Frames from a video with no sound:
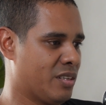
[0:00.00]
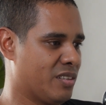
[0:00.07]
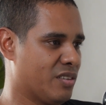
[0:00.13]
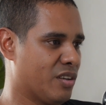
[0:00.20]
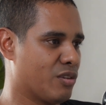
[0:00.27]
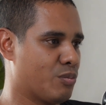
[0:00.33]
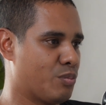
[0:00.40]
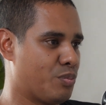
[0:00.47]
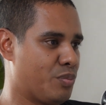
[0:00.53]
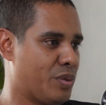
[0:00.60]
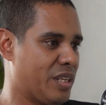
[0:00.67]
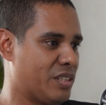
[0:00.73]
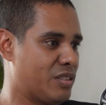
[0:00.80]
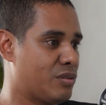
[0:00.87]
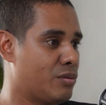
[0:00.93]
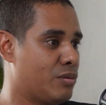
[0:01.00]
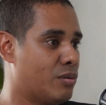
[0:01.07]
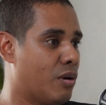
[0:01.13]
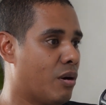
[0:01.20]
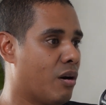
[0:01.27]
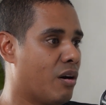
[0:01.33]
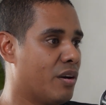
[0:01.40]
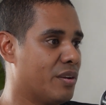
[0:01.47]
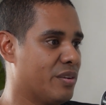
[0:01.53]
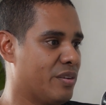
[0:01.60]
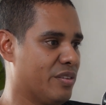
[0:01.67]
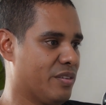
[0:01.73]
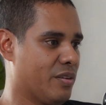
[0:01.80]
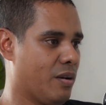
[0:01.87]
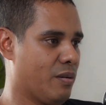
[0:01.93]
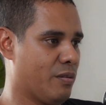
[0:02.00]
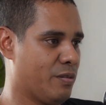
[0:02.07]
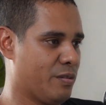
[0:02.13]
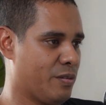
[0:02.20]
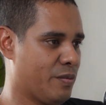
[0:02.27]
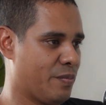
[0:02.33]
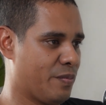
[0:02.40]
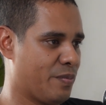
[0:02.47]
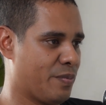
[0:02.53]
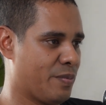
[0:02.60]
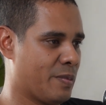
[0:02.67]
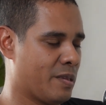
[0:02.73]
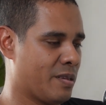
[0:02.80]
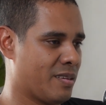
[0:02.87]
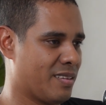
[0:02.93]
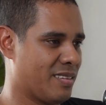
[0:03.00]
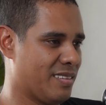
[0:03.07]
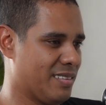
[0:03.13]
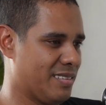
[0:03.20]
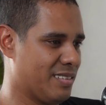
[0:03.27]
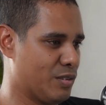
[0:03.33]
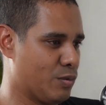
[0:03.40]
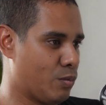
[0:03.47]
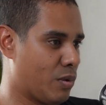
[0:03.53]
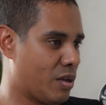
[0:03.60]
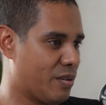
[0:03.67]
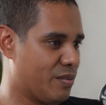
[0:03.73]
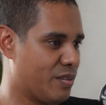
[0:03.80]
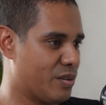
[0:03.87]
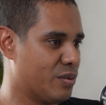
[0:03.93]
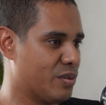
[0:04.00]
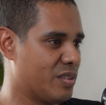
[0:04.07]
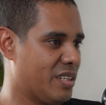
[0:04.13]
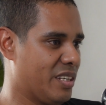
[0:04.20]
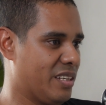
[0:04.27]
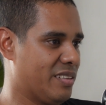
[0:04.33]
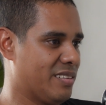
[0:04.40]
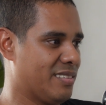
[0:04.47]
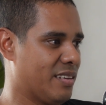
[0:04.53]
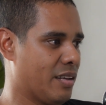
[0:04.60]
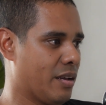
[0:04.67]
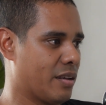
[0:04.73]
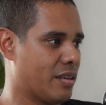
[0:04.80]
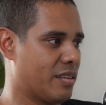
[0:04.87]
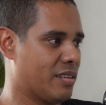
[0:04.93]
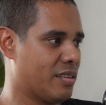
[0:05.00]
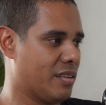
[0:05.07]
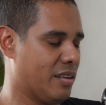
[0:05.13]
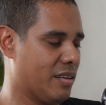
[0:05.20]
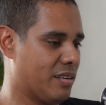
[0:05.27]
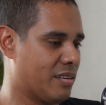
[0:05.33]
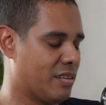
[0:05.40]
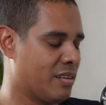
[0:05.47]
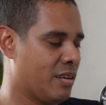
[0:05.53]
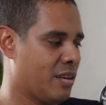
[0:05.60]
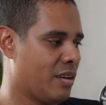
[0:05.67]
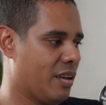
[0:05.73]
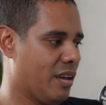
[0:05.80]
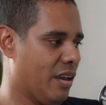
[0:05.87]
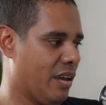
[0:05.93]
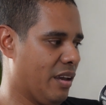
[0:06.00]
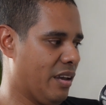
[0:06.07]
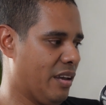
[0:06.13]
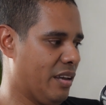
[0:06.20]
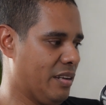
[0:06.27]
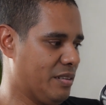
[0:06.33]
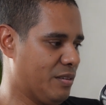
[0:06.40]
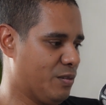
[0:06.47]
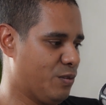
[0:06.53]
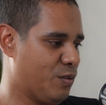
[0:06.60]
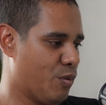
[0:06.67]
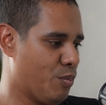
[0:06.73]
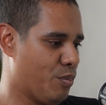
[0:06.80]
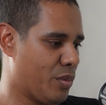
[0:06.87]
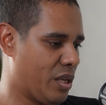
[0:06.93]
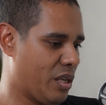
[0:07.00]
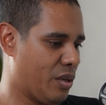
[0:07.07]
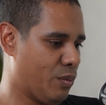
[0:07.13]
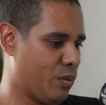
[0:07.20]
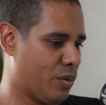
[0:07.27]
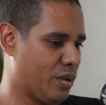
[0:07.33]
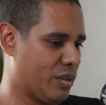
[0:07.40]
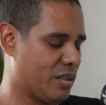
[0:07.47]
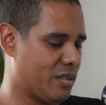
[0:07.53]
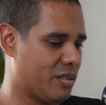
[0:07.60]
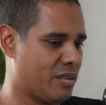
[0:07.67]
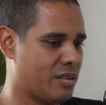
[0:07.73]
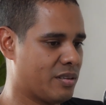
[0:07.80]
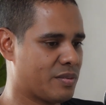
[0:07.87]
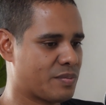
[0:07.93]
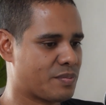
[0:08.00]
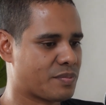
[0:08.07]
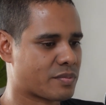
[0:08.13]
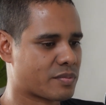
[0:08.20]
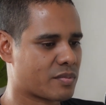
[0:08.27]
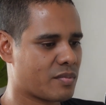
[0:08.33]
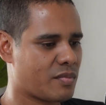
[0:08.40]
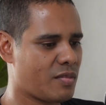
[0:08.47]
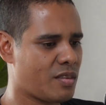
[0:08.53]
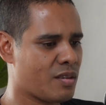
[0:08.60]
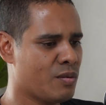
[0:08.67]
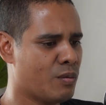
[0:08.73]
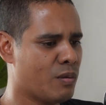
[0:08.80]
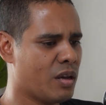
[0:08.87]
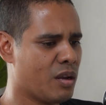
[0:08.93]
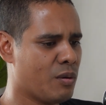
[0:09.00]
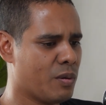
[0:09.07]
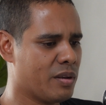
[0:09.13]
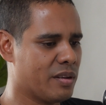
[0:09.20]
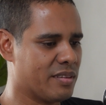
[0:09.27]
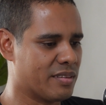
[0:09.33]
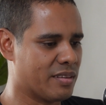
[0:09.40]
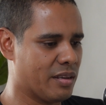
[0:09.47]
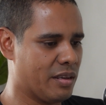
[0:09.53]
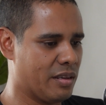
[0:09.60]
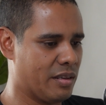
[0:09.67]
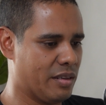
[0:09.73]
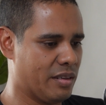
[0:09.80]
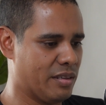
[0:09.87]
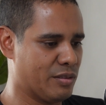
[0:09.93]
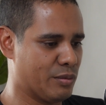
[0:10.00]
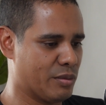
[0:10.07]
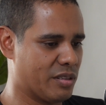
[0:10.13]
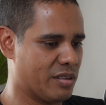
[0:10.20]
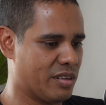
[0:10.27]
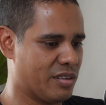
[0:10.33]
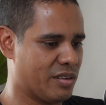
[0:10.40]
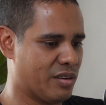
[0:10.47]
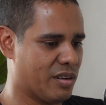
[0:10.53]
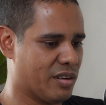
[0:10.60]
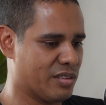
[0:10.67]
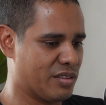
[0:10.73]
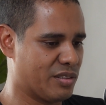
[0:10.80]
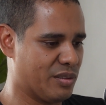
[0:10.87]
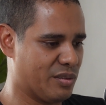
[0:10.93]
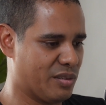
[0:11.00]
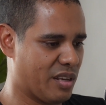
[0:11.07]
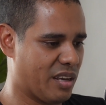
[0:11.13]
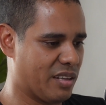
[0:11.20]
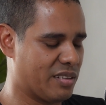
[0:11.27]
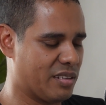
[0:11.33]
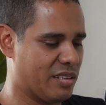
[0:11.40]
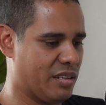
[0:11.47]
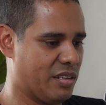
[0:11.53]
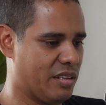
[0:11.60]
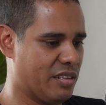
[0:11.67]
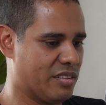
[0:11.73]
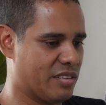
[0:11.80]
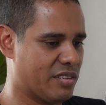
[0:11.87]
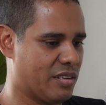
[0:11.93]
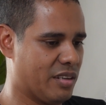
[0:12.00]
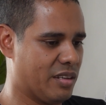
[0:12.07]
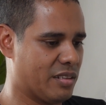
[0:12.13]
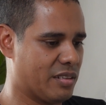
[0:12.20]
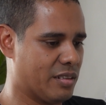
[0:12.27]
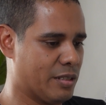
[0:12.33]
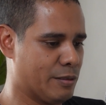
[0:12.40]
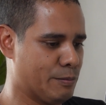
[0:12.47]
not be too hard on yourself. This is one of those needs, I think. And for me, what I want to say is, with regards to that, is that